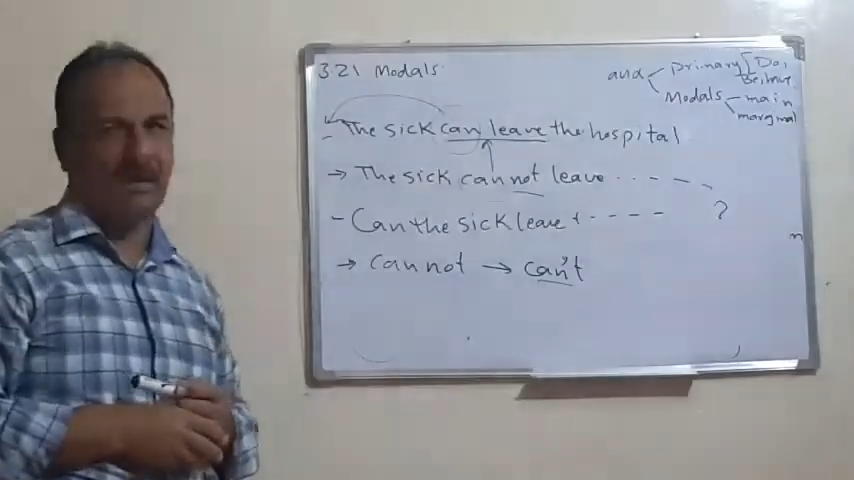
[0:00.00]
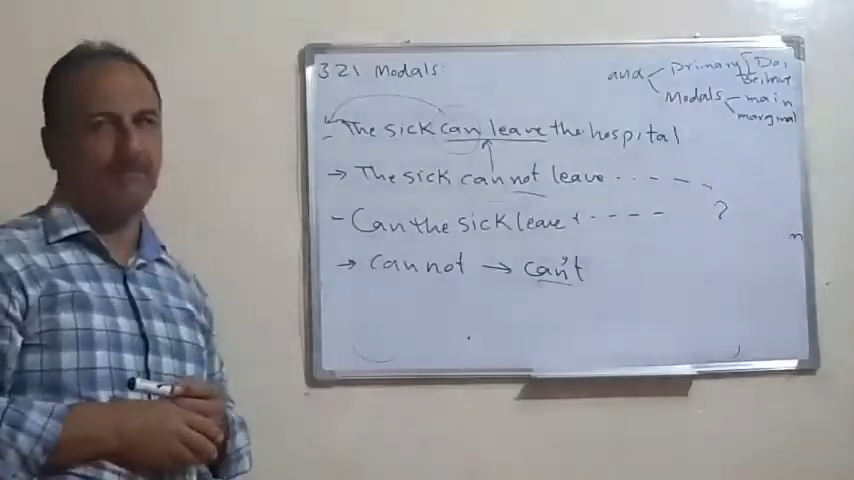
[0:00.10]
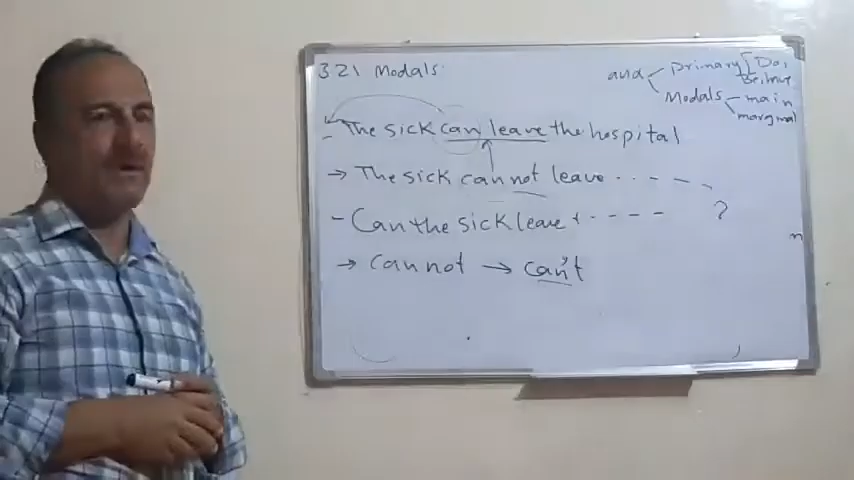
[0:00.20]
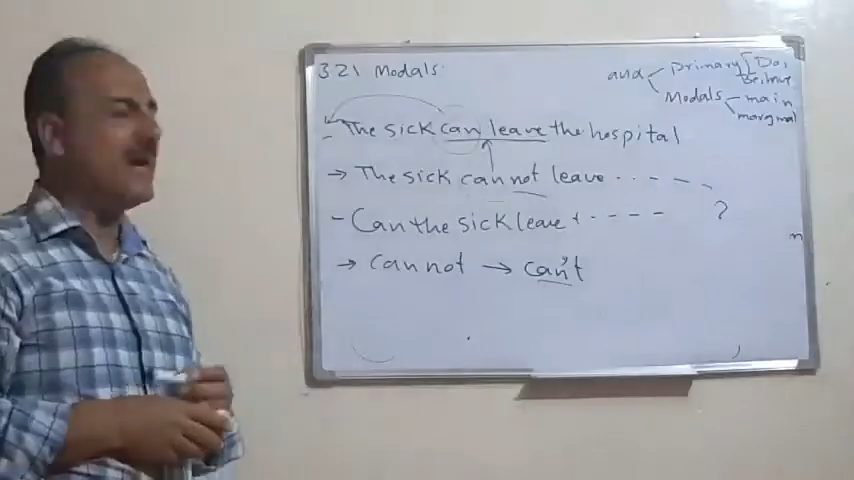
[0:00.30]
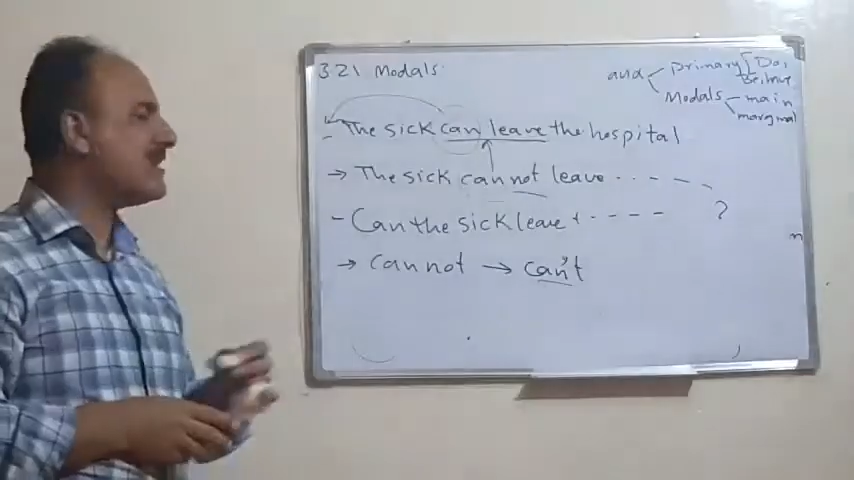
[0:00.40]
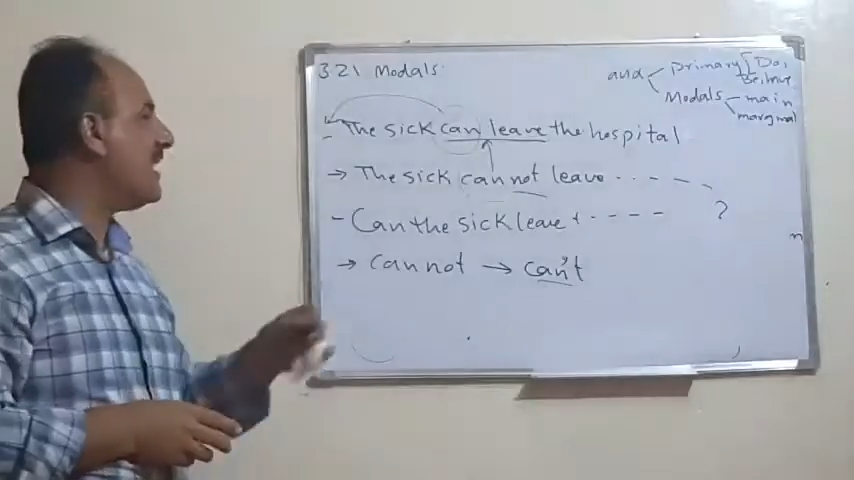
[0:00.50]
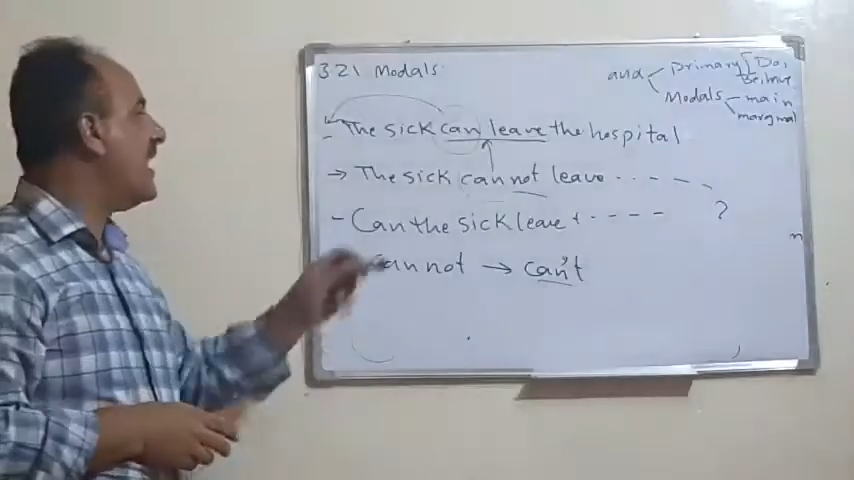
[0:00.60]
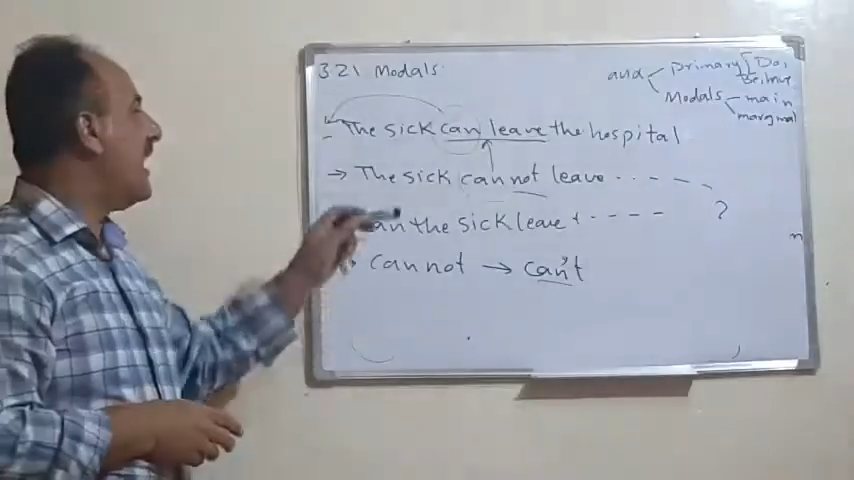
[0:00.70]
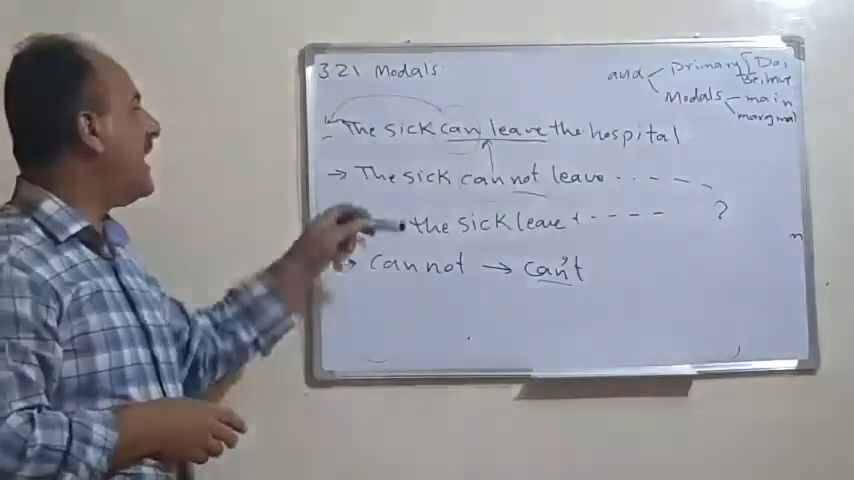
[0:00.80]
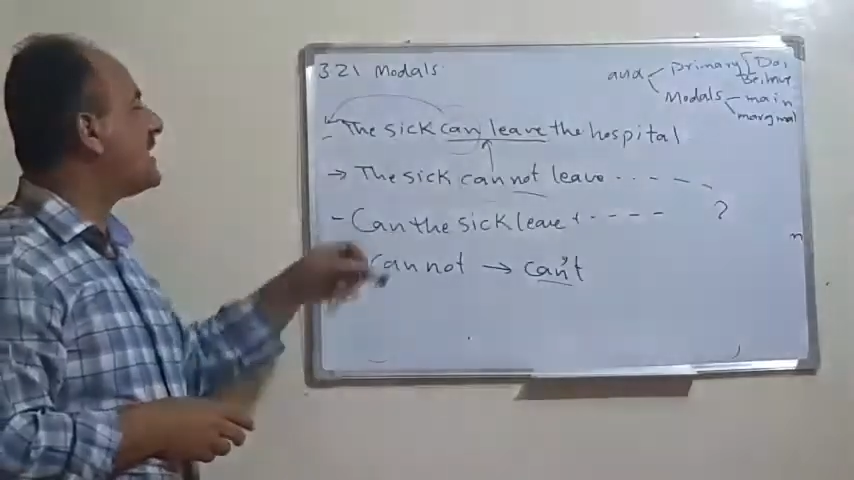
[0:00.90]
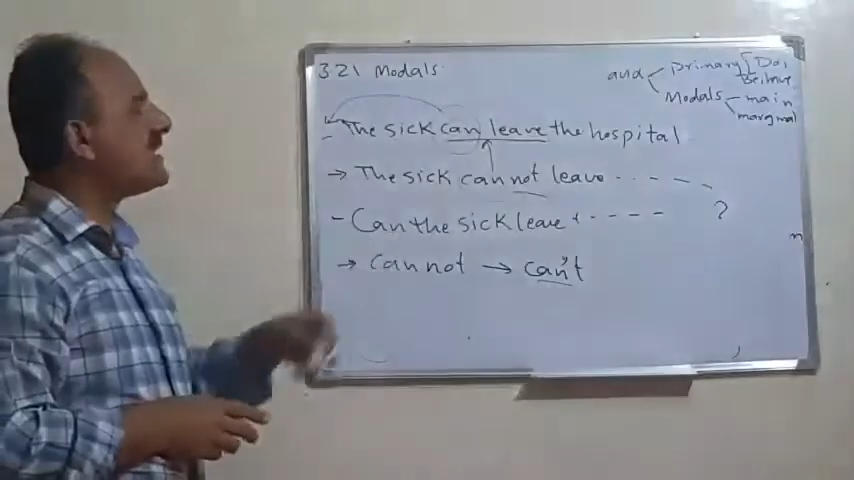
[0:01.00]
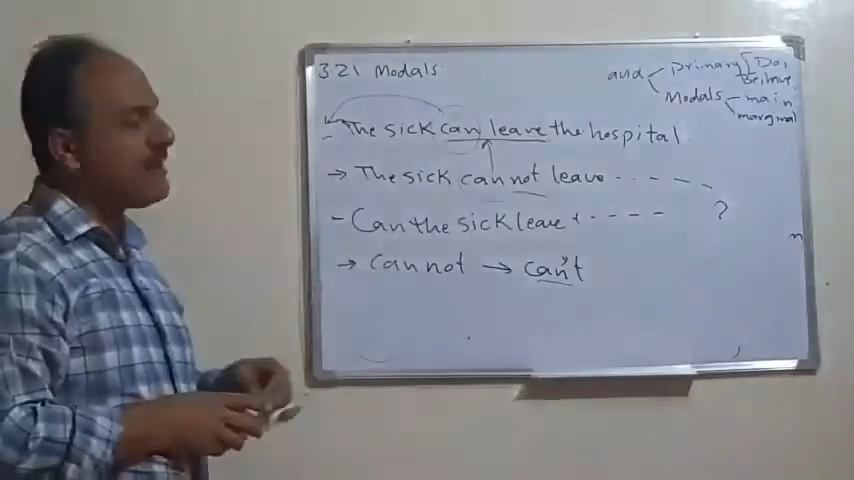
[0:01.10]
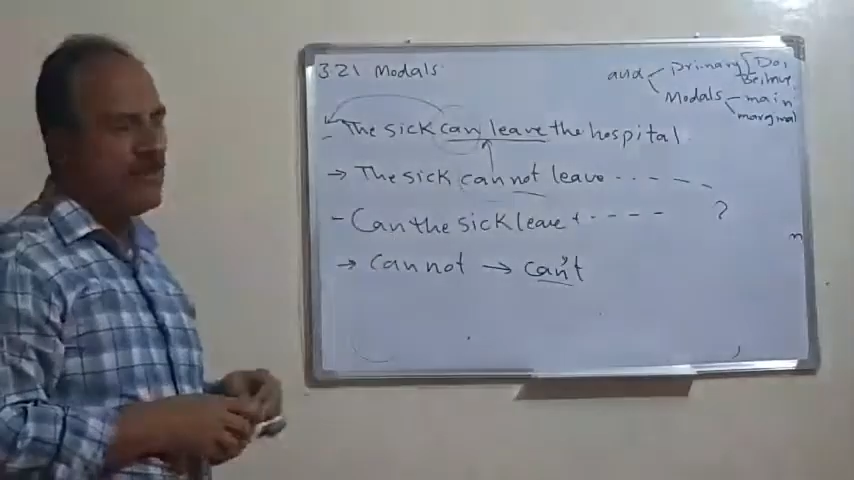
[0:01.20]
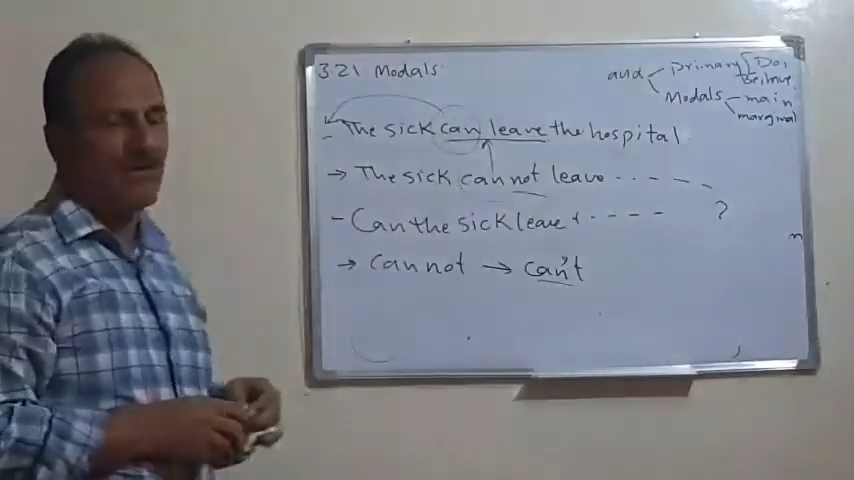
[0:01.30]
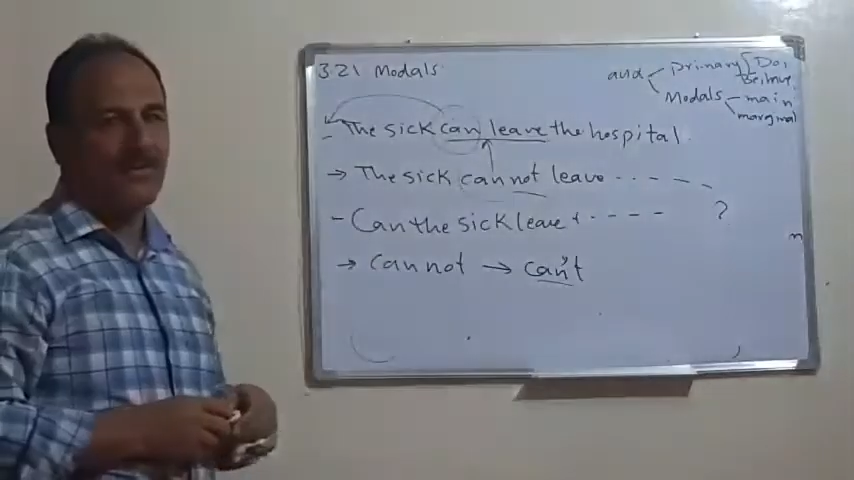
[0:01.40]
and past, and
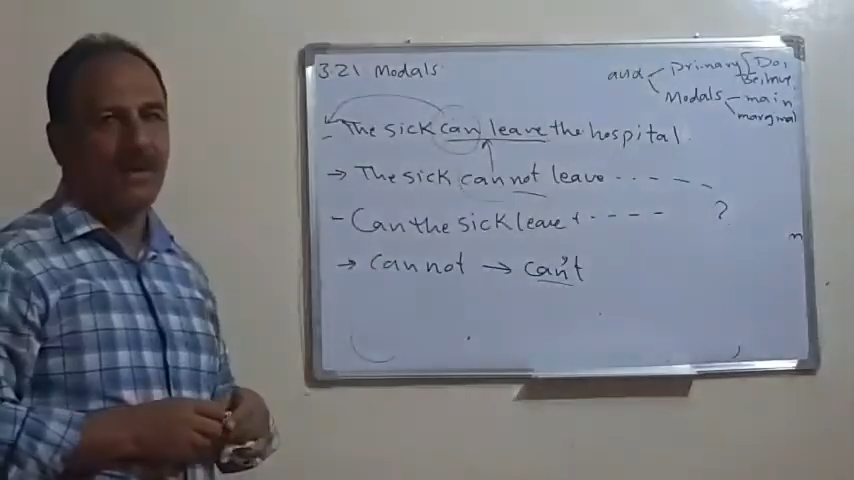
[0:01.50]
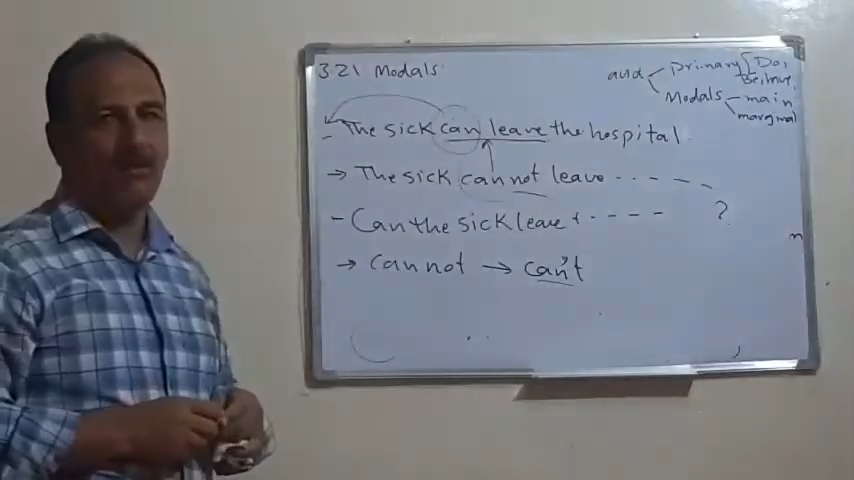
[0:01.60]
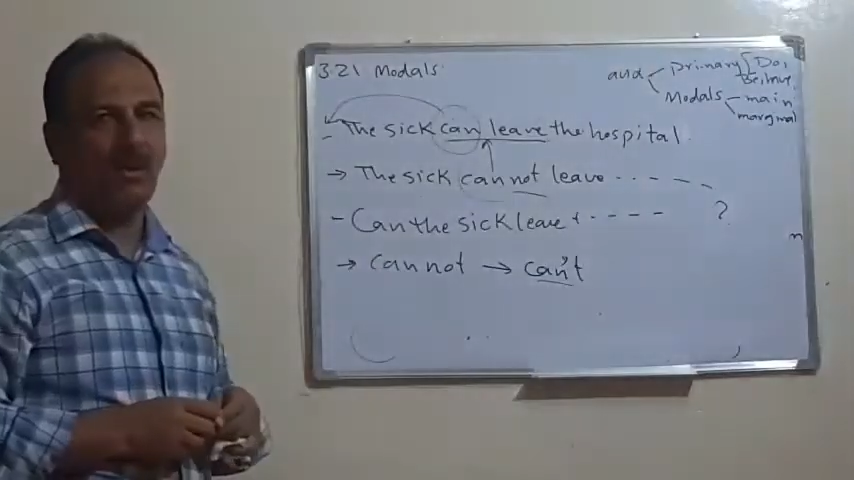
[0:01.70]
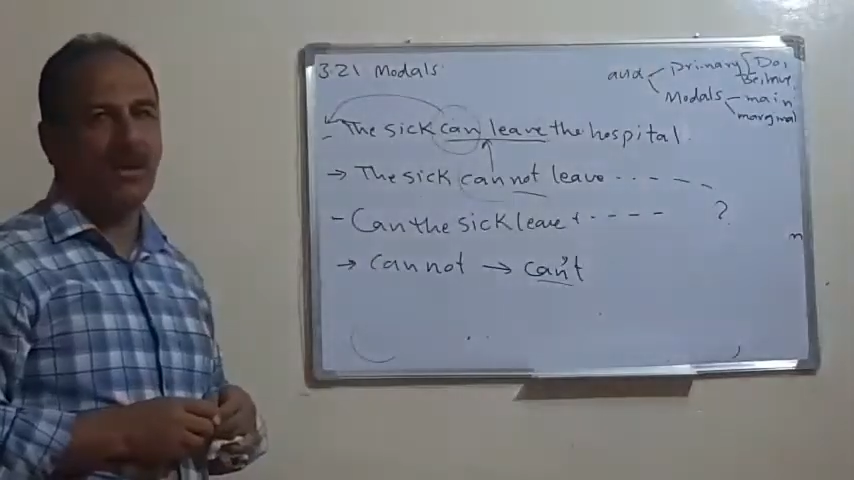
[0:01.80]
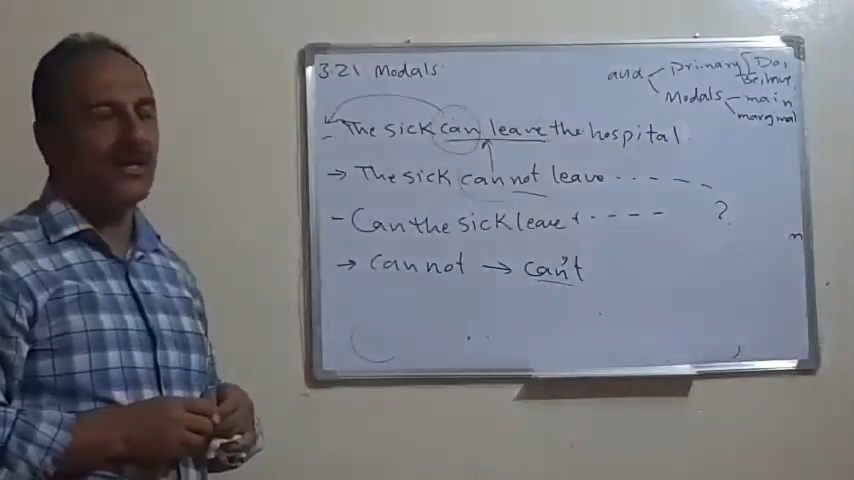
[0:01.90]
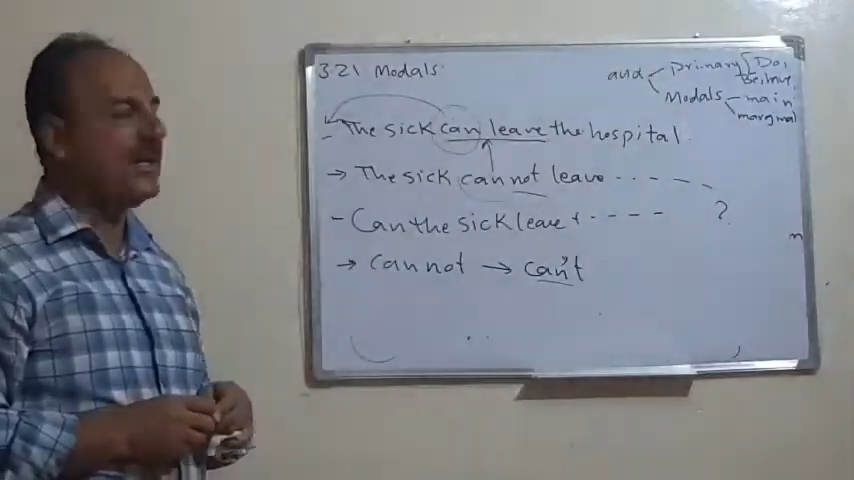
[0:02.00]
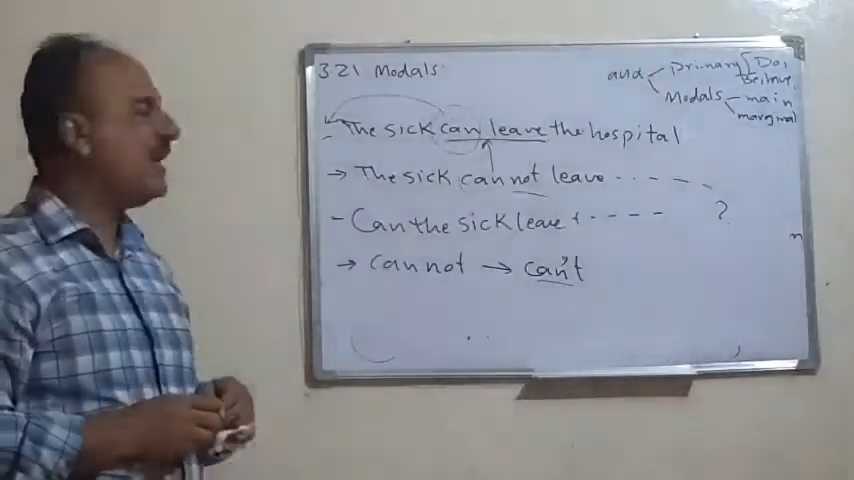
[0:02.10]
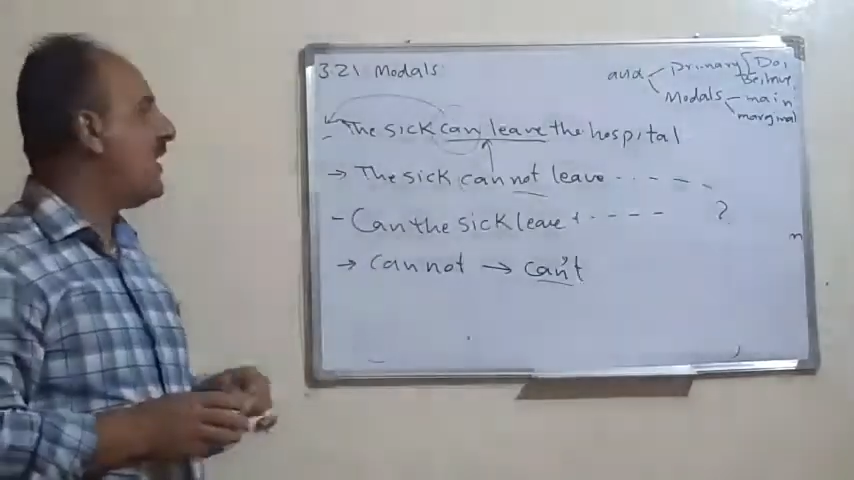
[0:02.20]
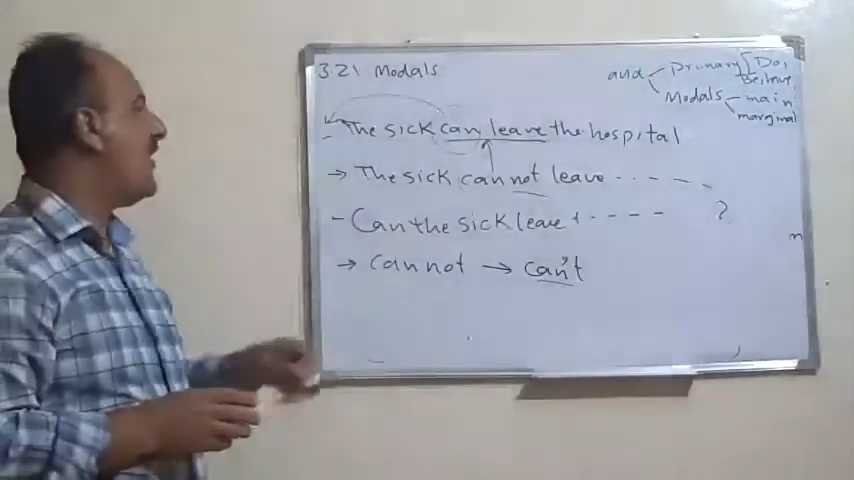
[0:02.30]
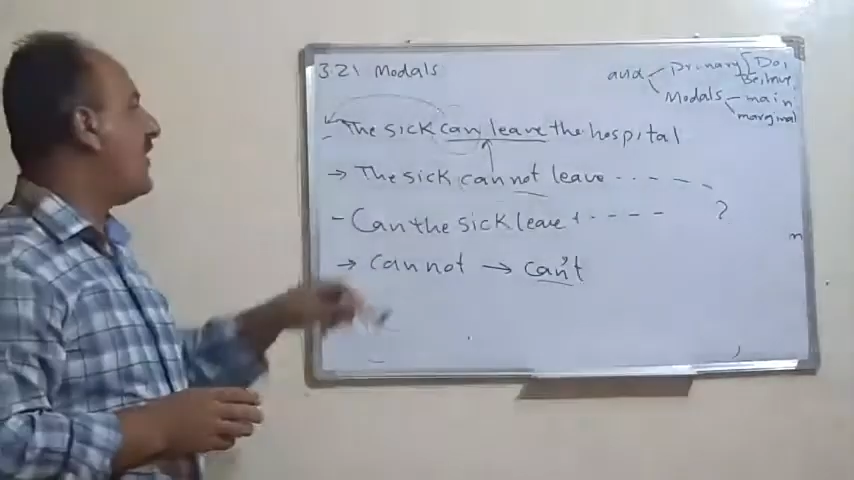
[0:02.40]
some of them only